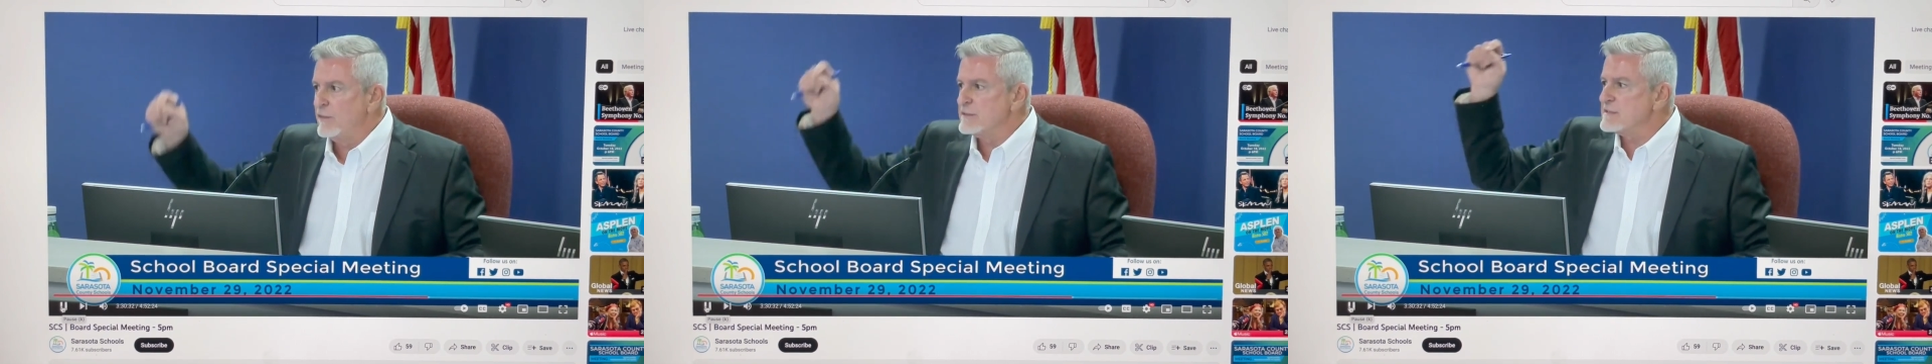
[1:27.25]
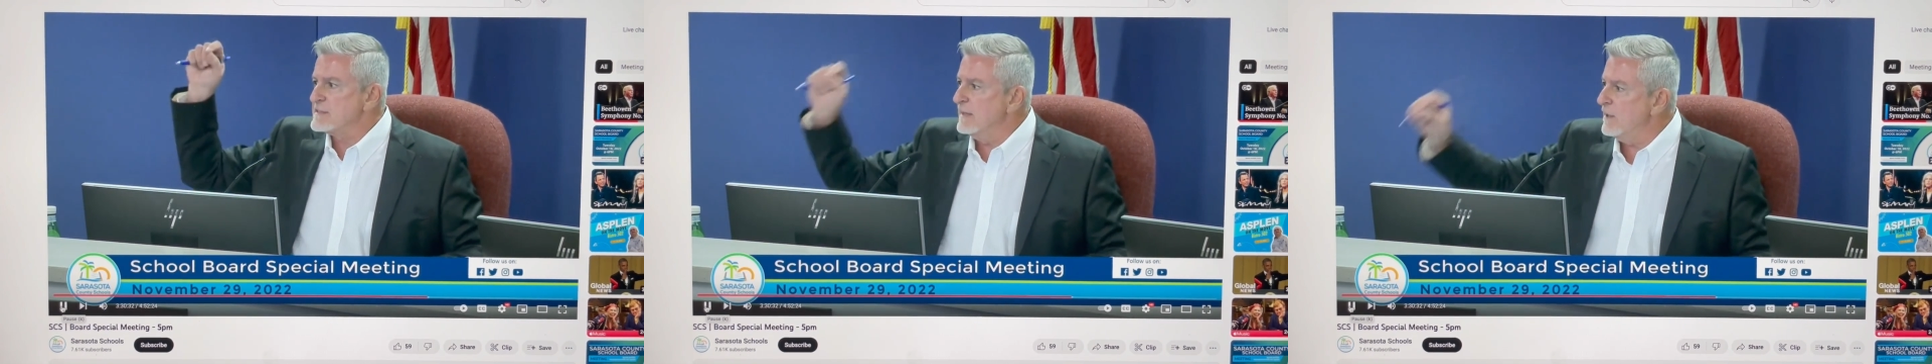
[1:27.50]

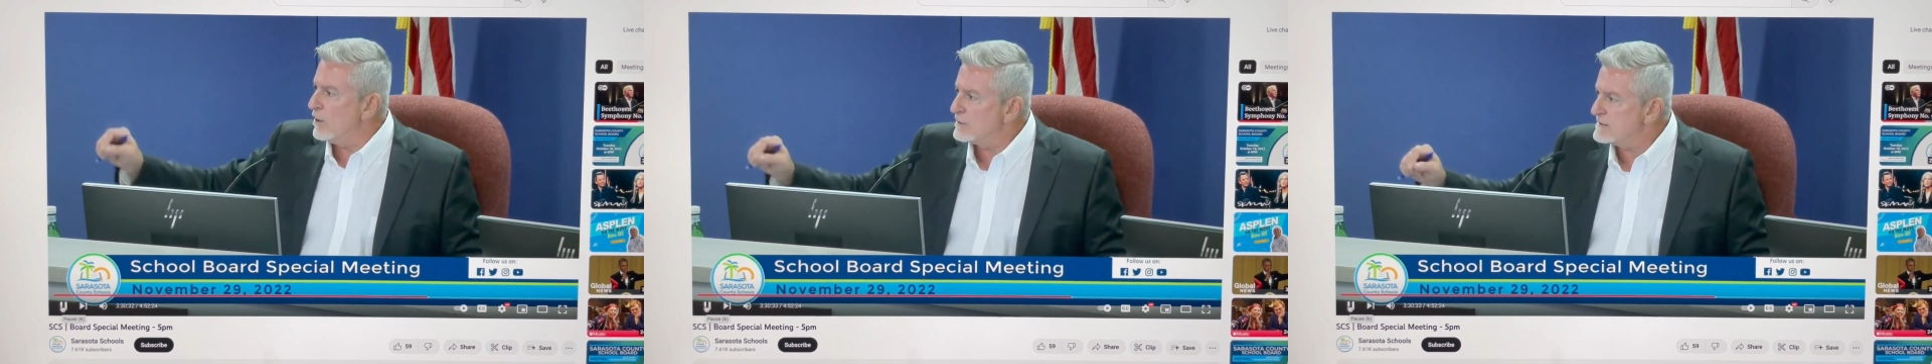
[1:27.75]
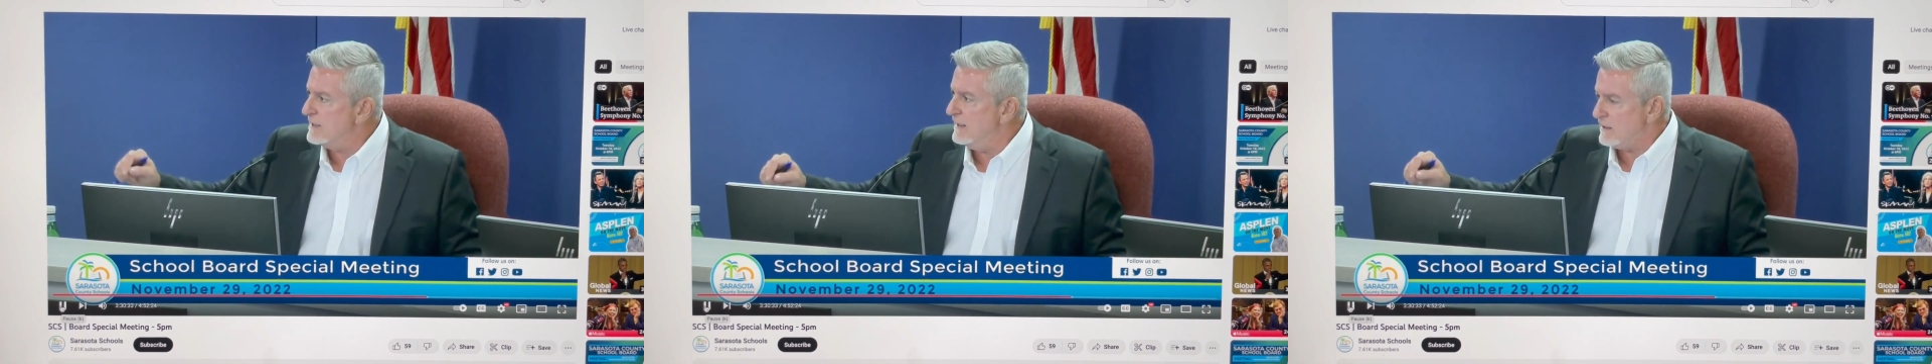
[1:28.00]

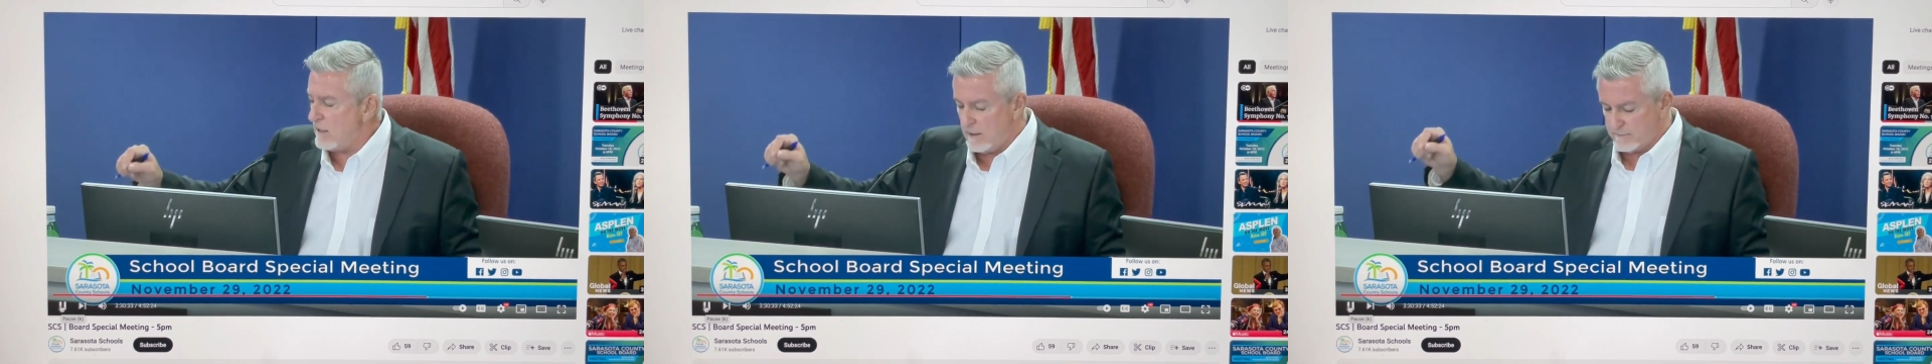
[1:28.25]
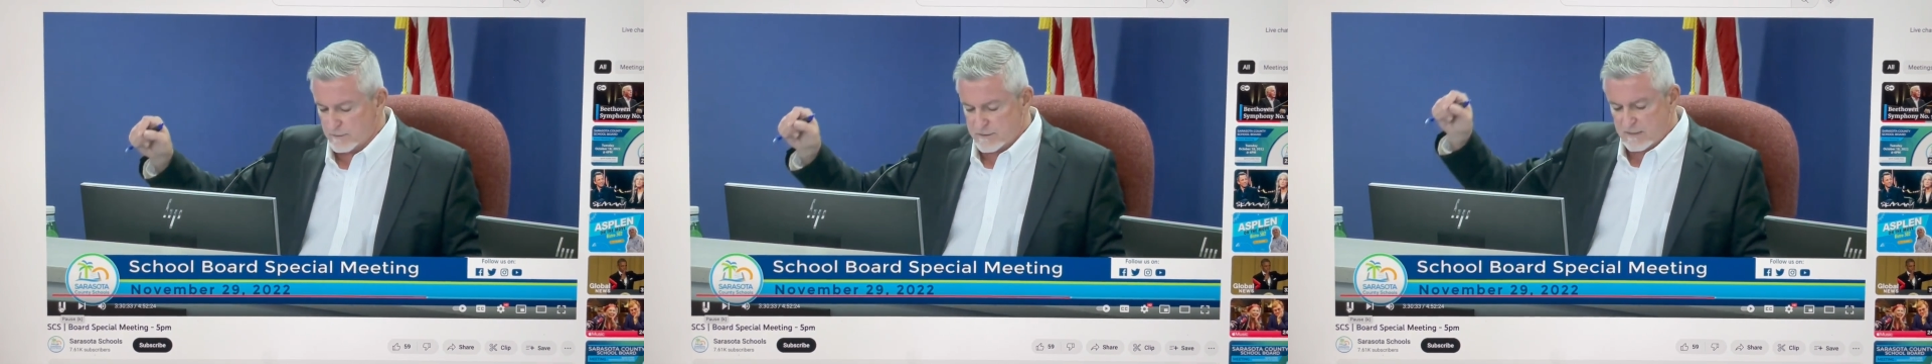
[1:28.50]
CRT
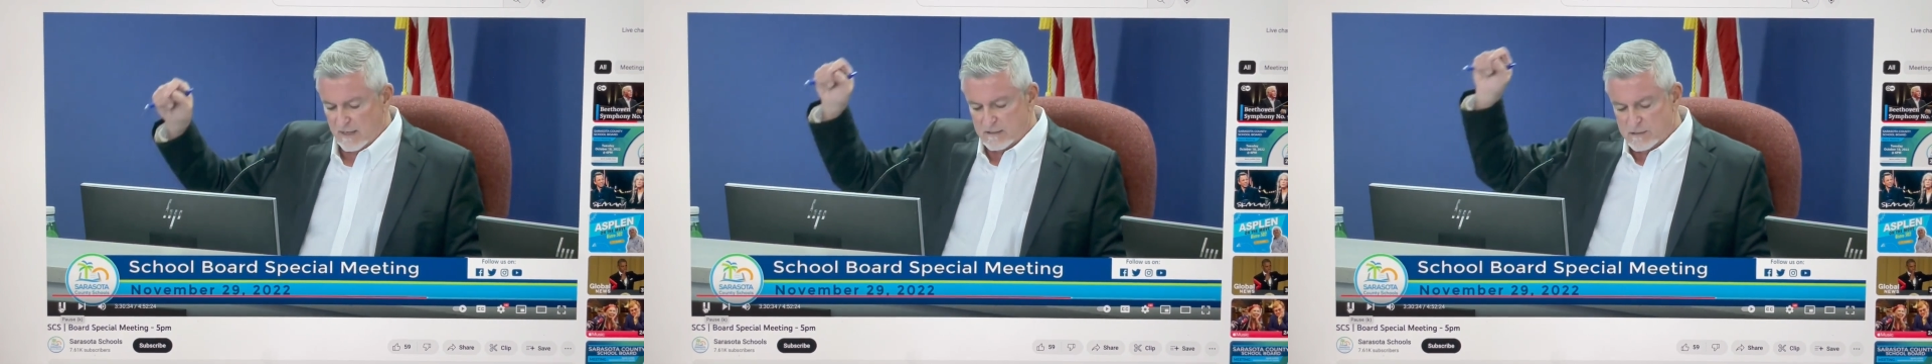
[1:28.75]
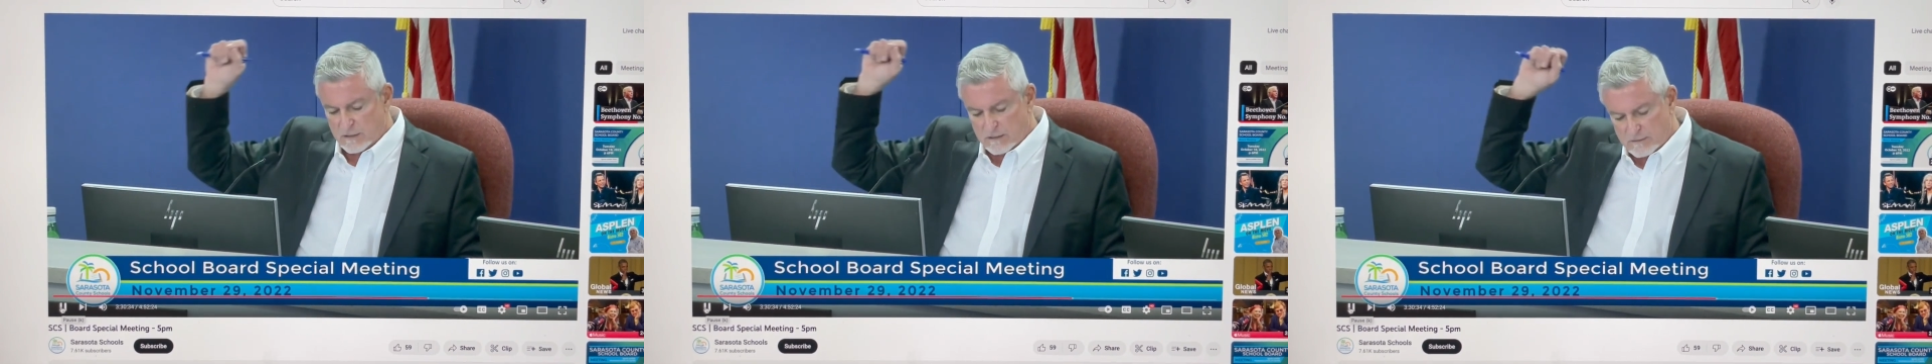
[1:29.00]

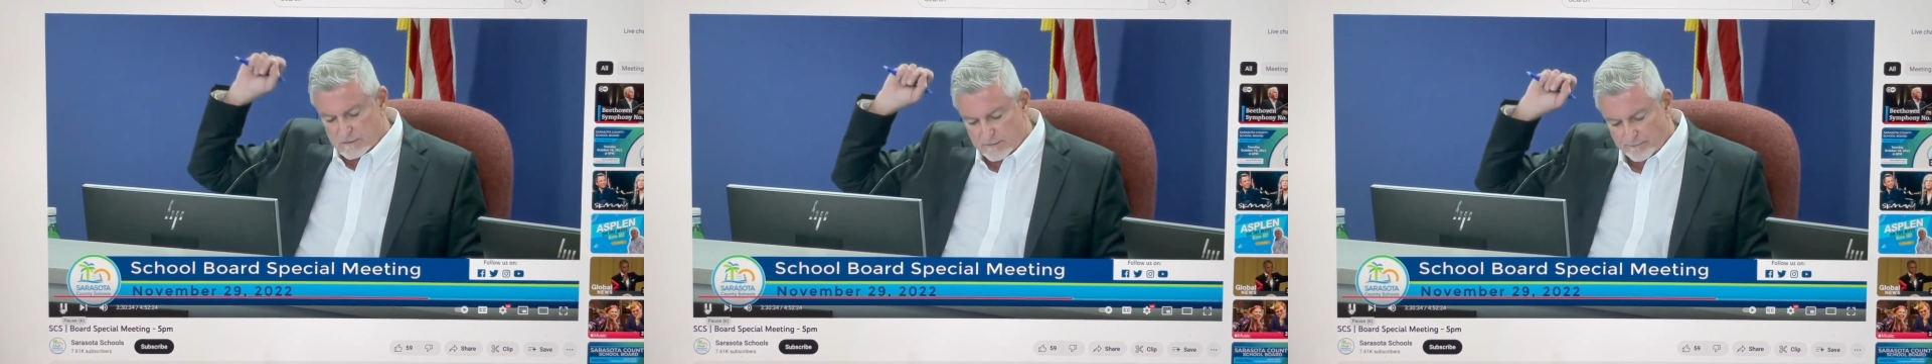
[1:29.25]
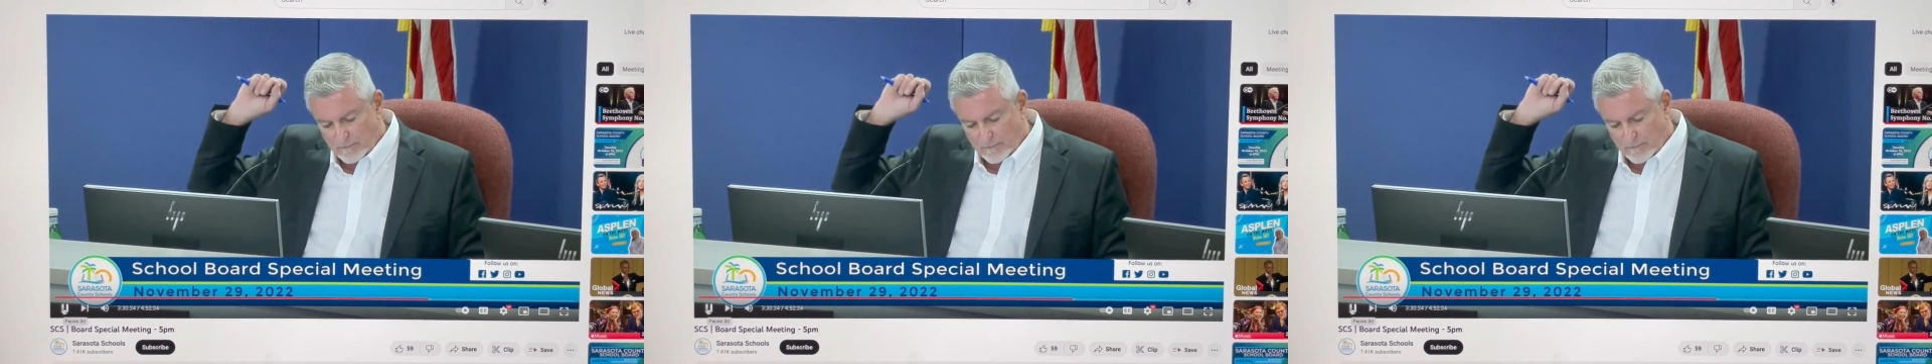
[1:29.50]
conversations